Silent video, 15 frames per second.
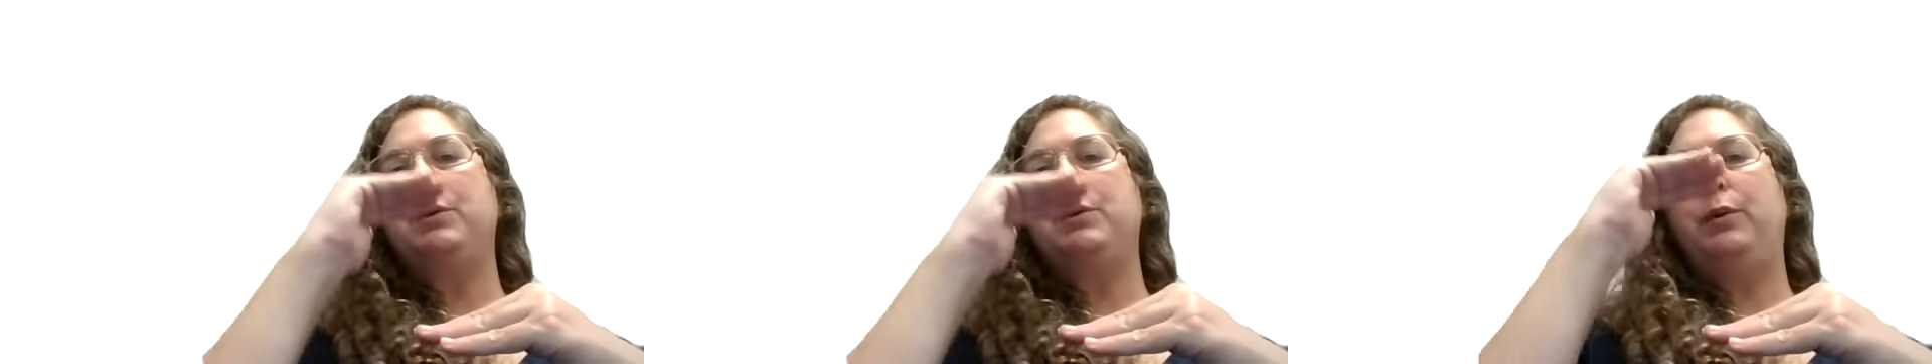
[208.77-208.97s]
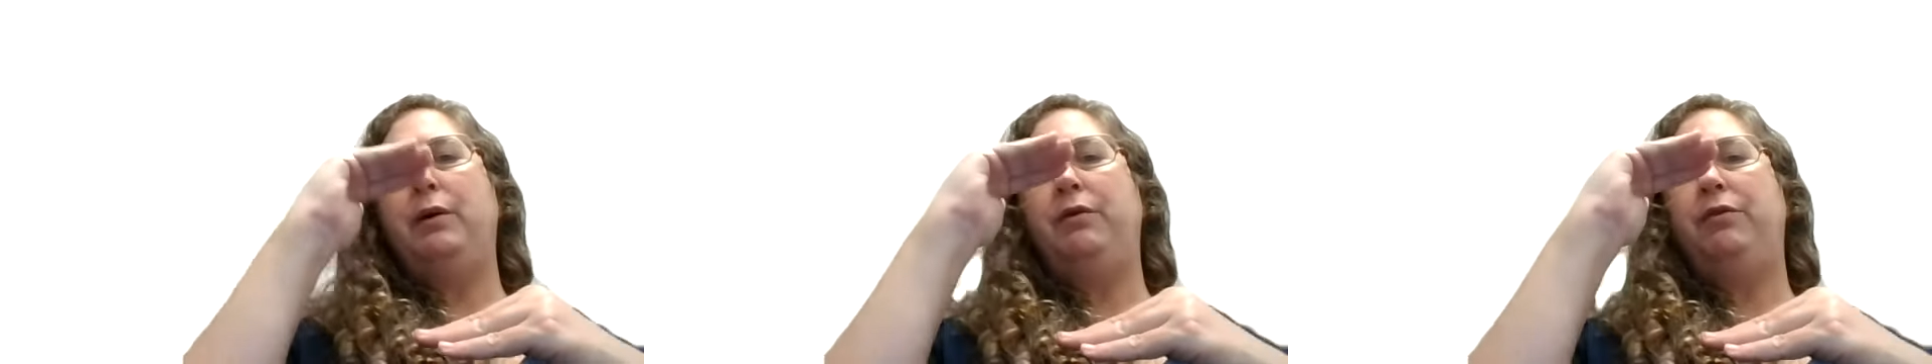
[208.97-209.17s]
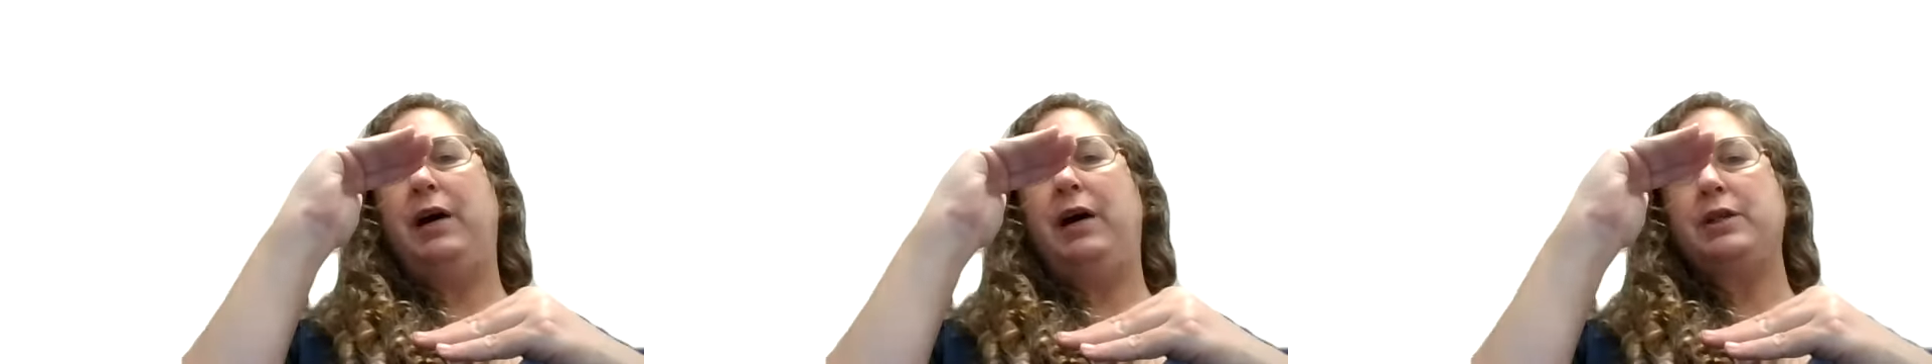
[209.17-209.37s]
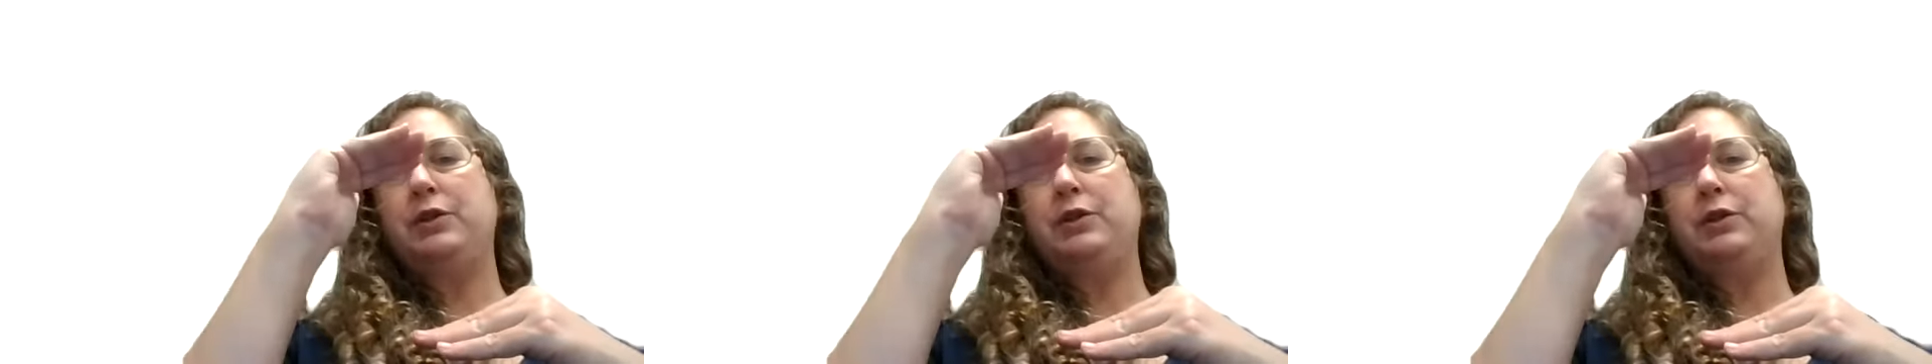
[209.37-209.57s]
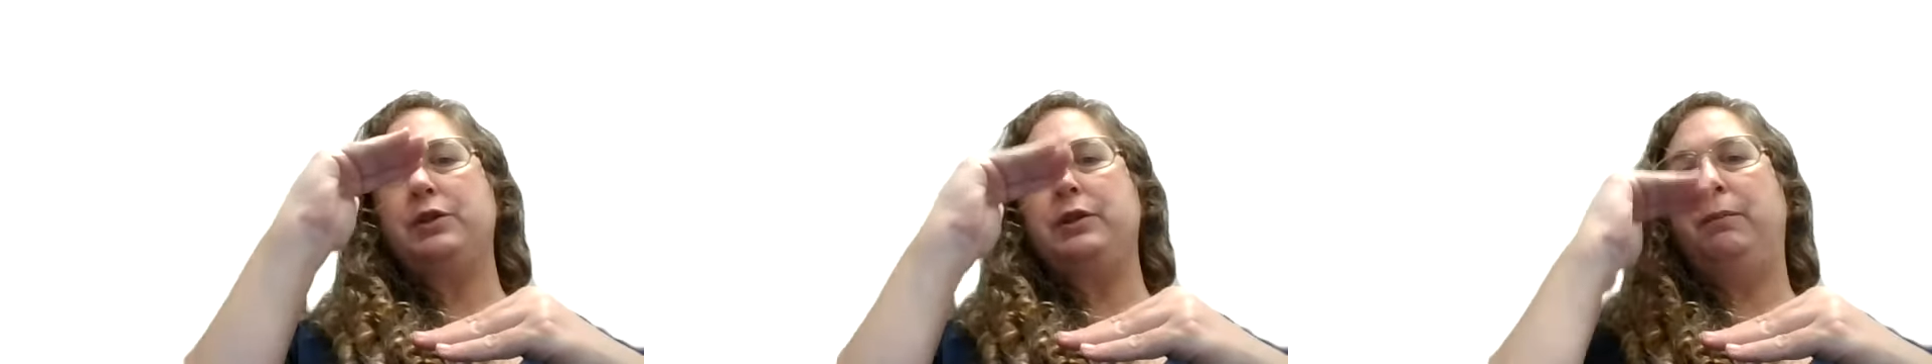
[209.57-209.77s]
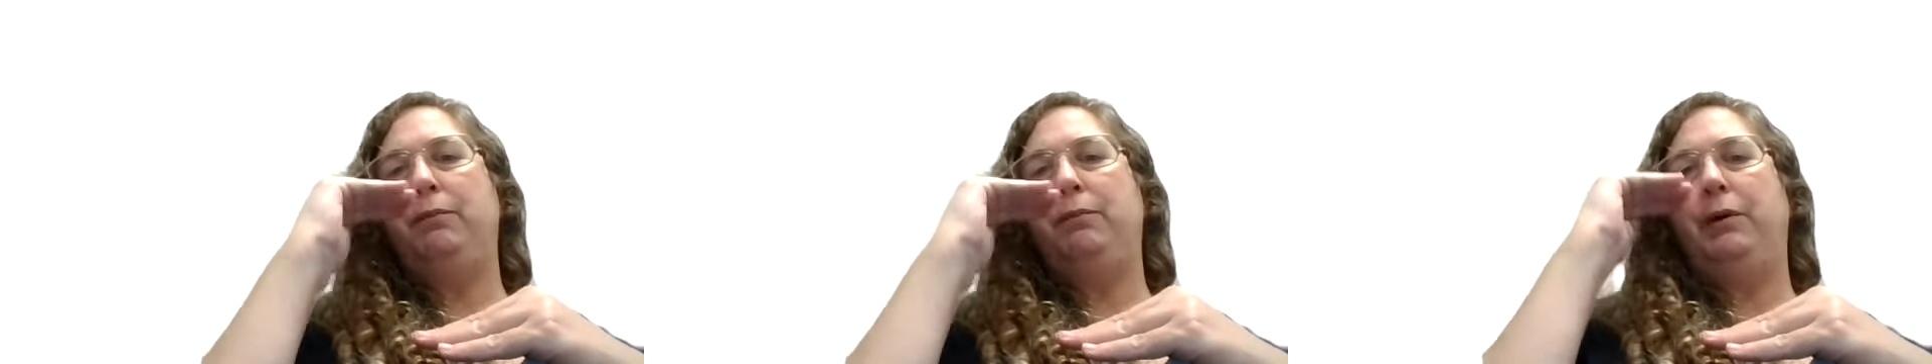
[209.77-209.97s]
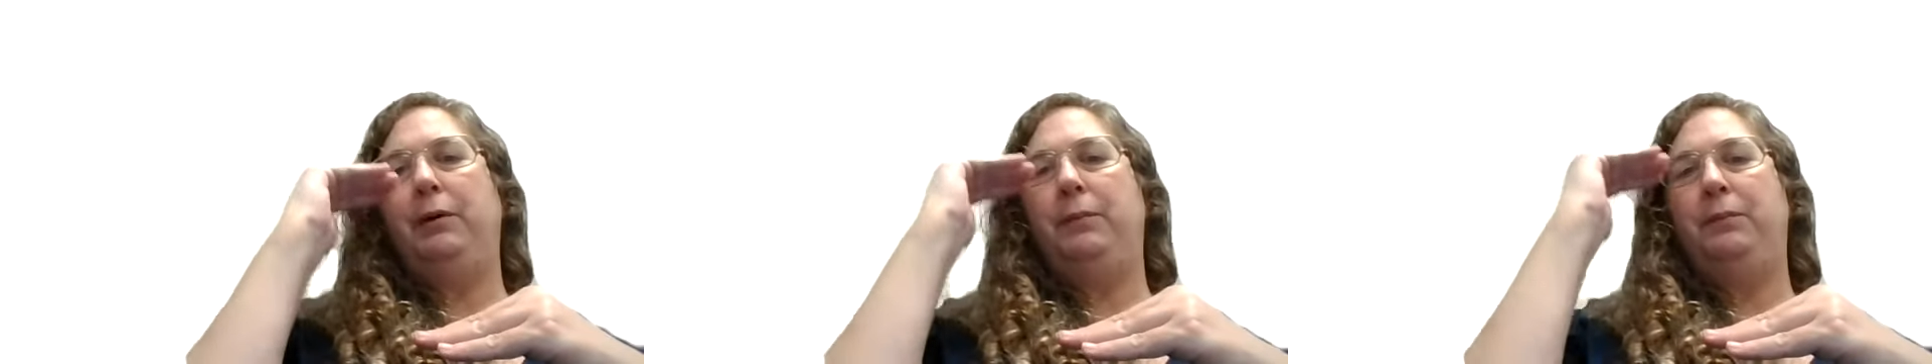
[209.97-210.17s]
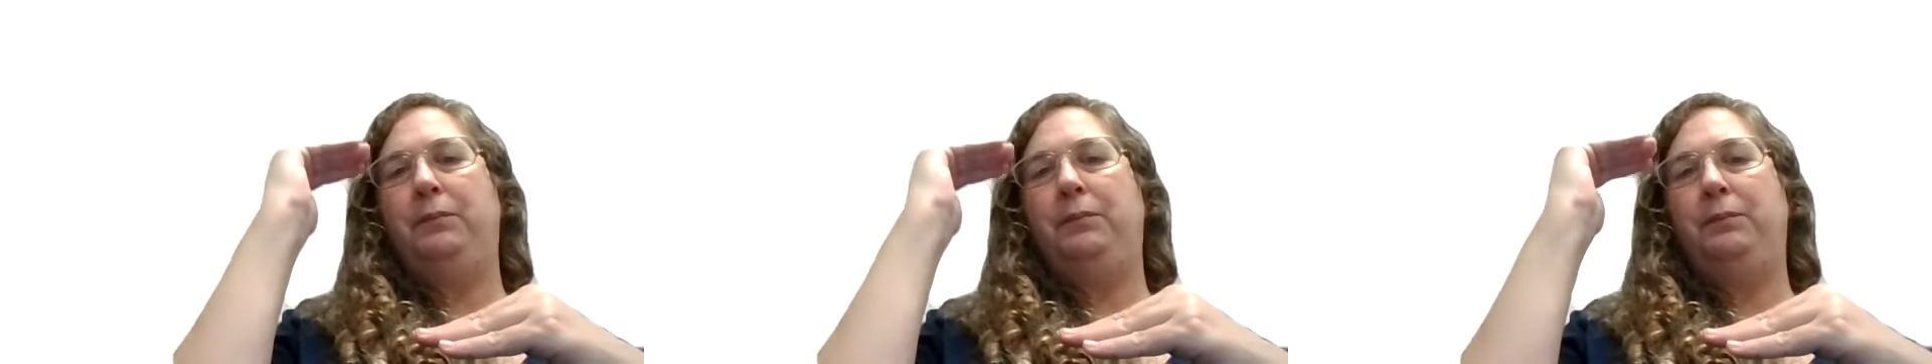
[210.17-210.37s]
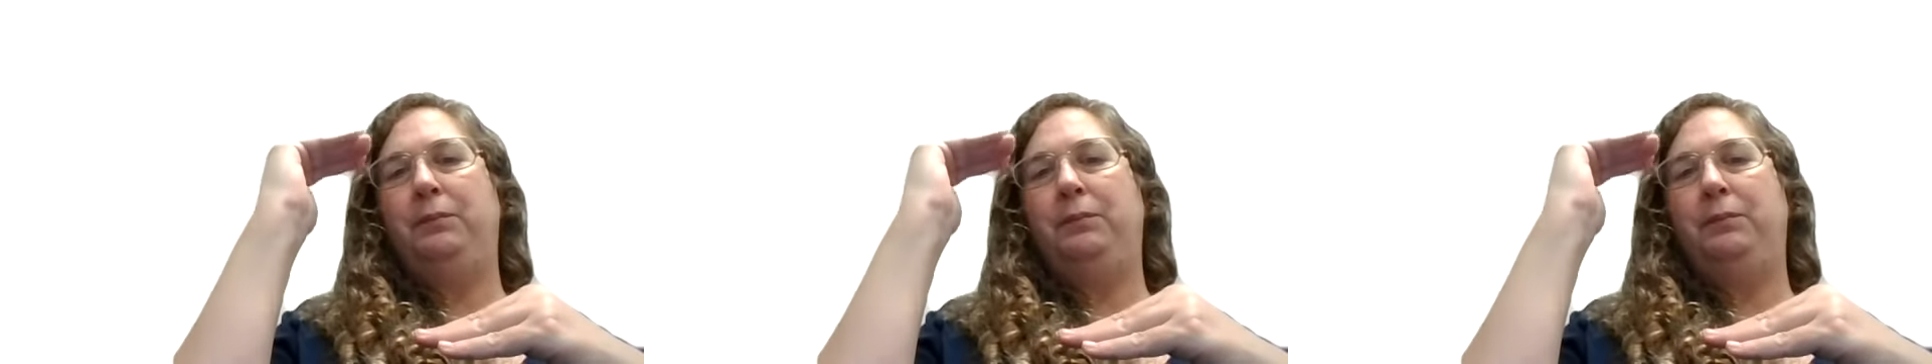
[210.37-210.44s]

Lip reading: to a faster tempo.